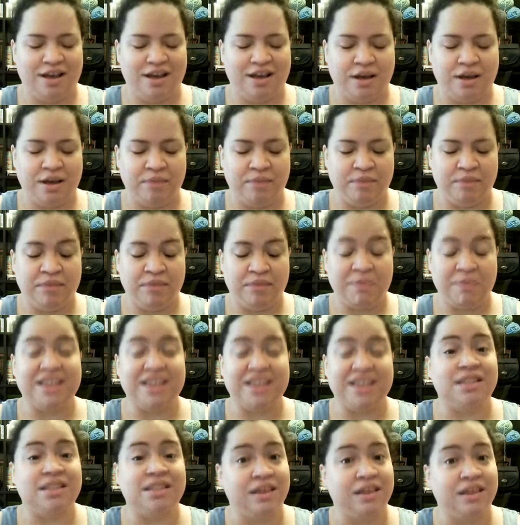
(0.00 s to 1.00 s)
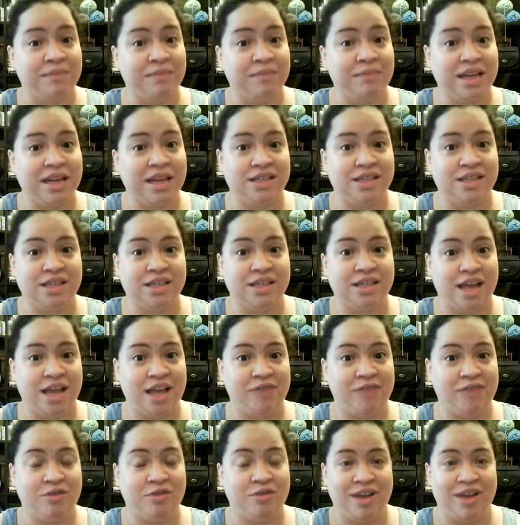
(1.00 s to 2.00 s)
My son made it to the
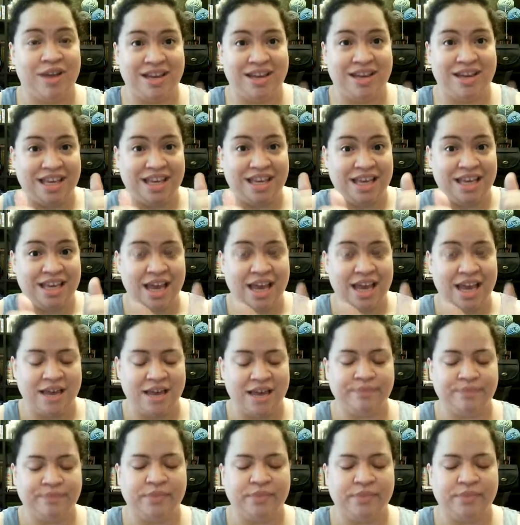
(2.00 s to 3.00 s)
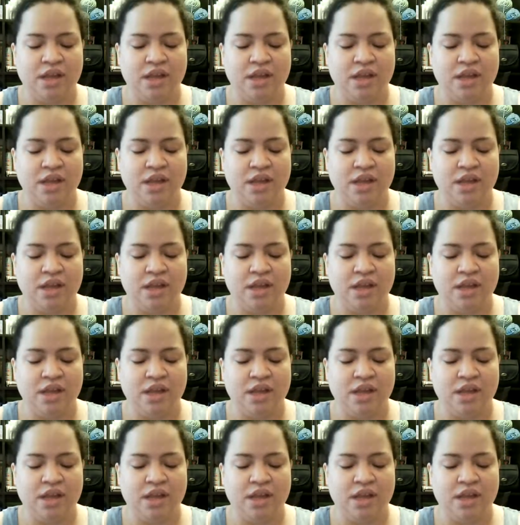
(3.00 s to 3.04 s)
8th grade. Yay.